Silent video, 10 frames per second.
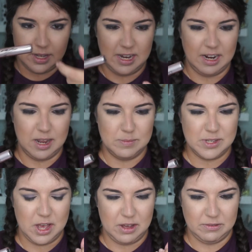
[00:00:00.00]
and it comes
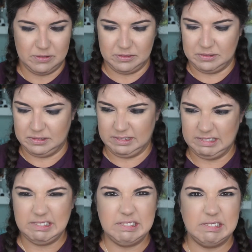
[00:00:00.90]
off.
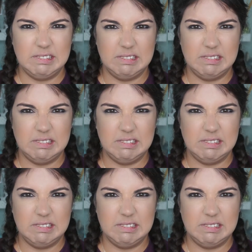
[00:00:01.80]
Ooh.